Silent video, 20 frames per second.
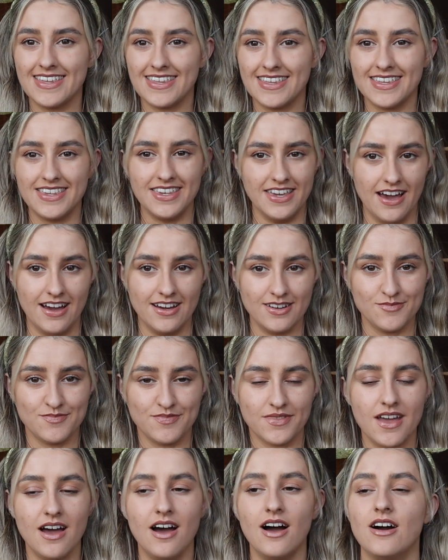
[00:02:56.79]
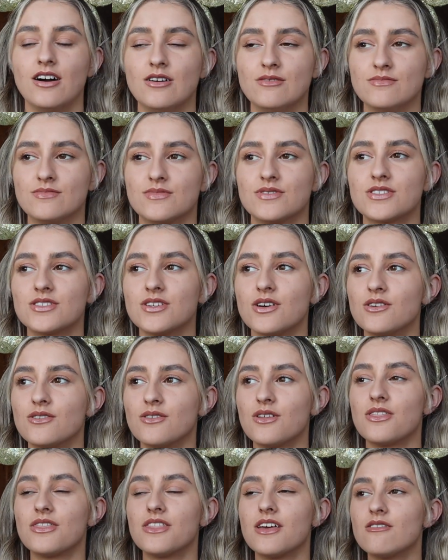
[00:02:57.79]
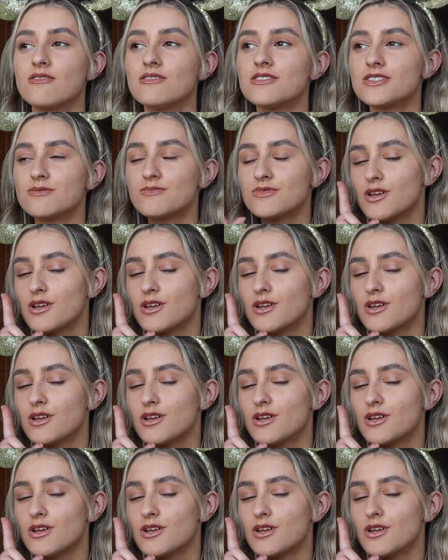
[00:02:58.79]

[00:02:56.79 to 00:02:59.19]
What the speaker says: Yeah. So there is some